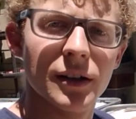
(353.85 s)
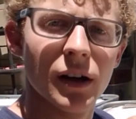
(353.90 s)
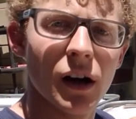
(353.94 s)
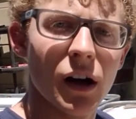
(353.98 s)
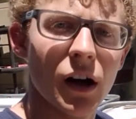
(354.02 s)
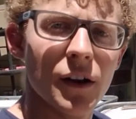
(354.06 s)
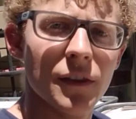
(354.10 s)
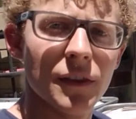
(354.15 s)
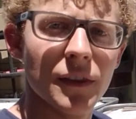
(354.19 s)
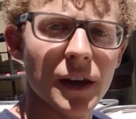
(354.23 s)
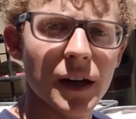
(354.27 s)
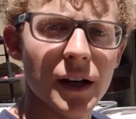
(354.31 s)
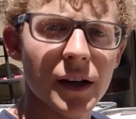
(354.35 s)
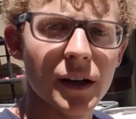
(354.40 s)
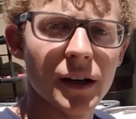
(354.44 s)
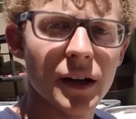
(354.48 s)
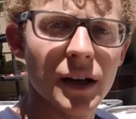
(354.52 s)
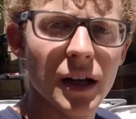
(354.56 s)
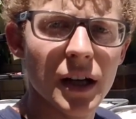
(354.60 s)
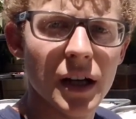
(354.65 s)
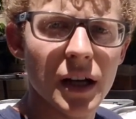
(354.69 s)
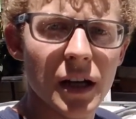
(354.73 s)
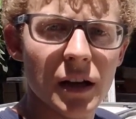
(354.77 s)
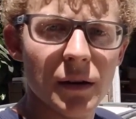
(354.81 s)
on there
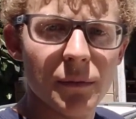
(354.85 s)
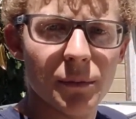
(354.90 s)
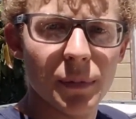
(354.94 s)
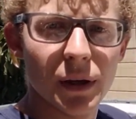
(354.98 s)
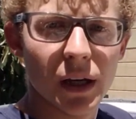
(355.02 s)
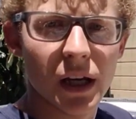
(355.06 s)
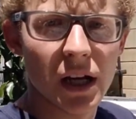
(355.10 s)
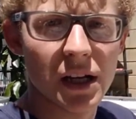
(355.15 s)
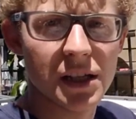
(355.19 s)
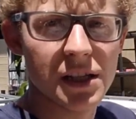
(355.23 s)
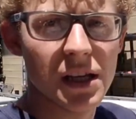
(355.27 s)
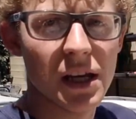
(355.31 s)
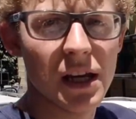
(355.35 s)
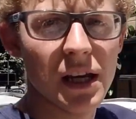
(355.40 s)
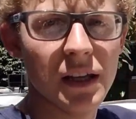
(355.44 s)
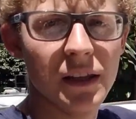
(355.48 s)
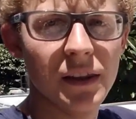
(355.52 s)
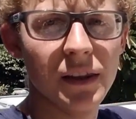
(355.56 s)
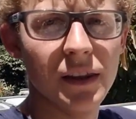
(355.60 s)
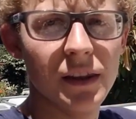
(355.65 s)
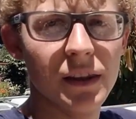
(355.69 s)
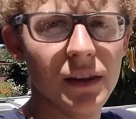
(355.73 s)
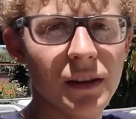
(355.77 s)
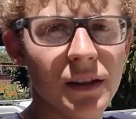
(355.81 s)
because
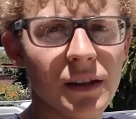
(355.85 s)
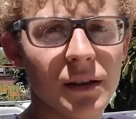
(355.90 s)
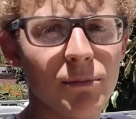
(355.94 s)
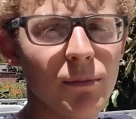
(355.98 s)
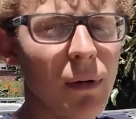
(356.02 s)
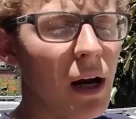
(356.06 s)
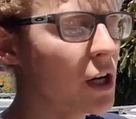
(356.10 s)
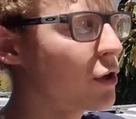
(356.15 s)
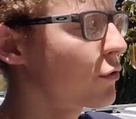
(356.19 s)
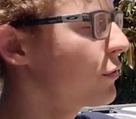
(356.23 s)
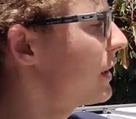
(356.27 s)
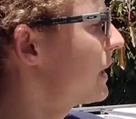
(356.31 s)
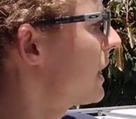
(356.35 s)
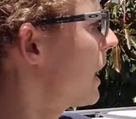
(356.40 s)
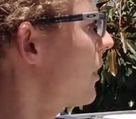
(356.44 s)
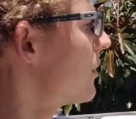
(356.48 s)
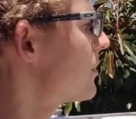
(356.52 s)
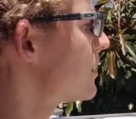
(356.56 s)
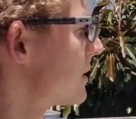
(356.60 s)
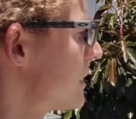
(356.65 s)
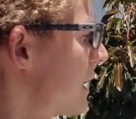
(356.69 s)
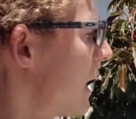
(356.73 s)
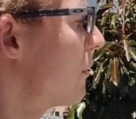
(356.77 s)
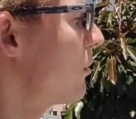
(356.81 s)
in my
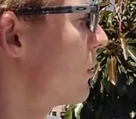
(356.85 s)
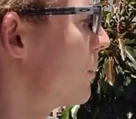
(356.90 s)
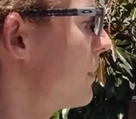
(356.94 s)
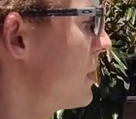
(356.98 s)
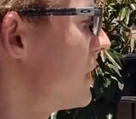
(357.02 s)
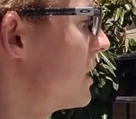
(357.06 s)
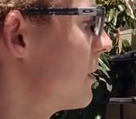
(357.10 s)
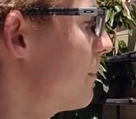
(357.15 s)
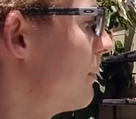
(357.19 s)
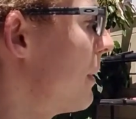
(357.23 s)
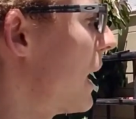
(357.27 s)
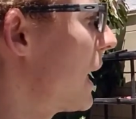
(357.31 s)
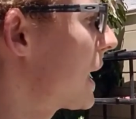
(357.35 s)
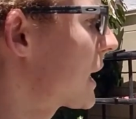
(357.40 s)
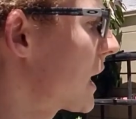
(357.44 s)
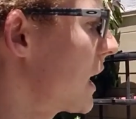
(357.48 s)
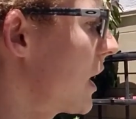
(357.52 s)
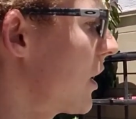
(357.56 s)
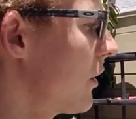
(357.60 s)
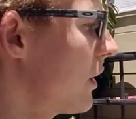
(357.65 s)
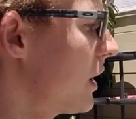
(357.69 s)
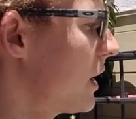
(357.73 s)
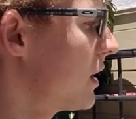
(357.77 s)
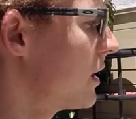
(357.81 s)
greenhouse, that will be in the back
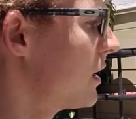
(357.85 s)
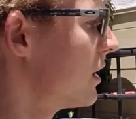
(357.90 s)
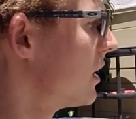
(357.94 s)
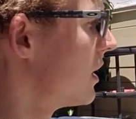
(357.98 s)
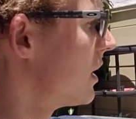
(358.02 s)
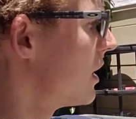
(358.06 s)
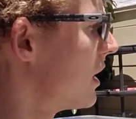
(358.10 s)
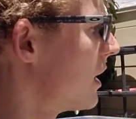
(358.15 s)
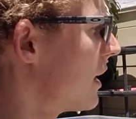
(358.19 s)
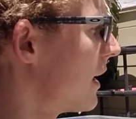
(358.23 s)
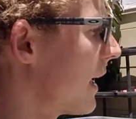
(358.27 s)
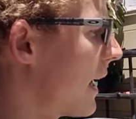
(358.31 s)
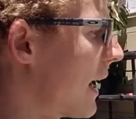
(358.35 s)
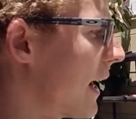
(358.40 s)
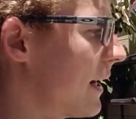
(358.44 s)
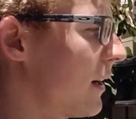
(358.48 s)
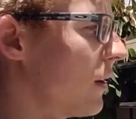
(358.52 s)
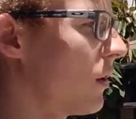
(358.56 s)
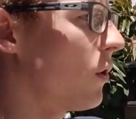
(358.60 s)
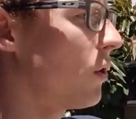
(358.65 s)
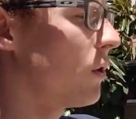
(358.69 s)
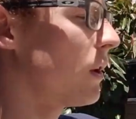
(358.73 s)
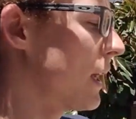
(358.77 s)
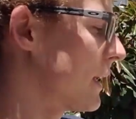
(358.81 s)
area. And
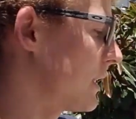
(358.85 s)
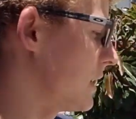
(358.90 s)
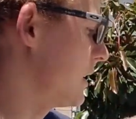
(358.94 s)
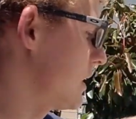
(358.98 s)
all I need